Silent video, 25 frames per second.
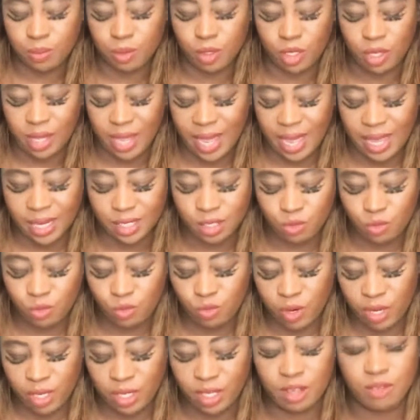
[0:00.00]
but you hadn't
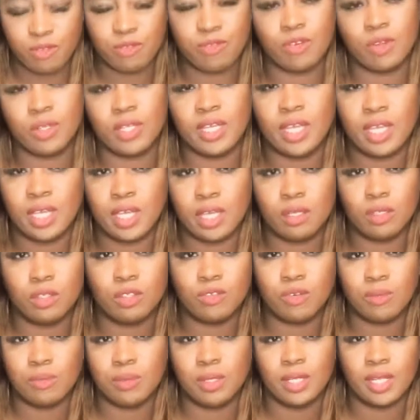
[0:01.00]
really fully healed
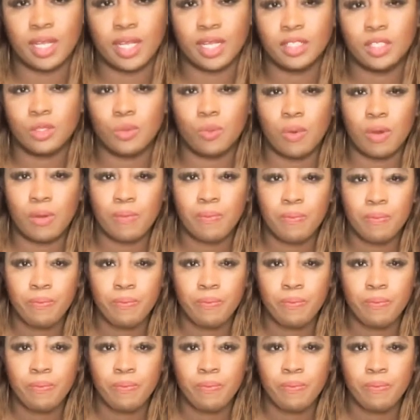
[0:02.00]
from the last one,